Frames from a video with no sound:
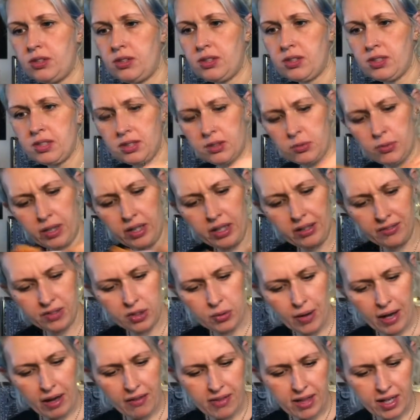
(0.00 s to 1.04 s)
Do any of you
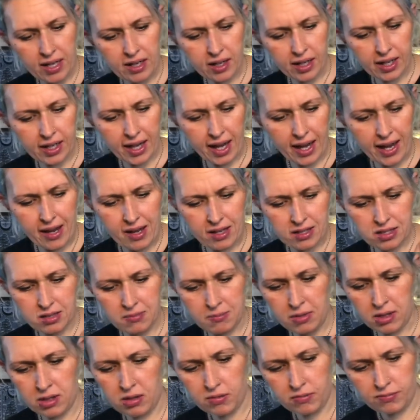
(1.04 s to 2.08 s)
out there like
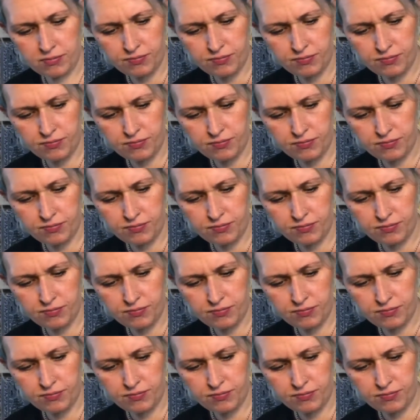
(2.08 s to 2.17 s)
ASMR?